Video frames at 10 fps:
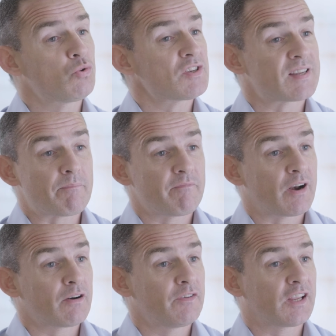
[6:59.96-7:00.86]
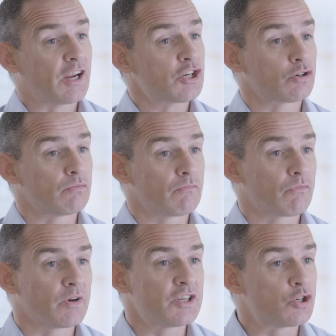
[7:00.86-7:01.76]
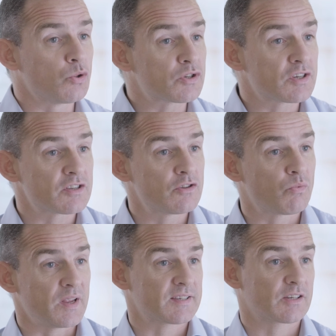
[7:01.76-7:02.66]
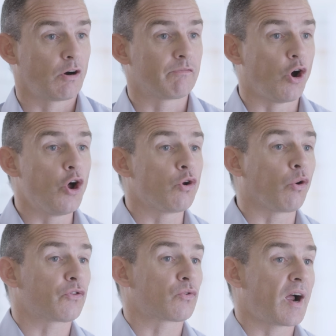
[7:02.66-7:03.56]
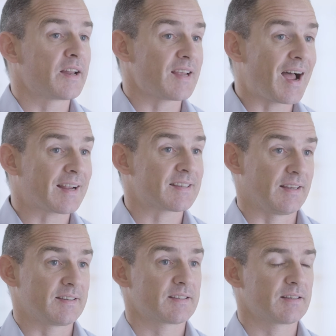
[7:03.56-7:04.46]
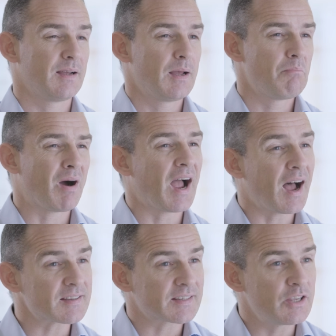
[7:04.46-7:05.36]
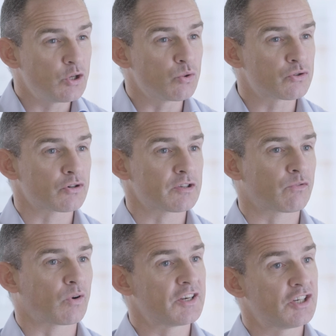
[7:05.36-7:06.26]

two-step verification reduces the risk of unauthorized access by asking users for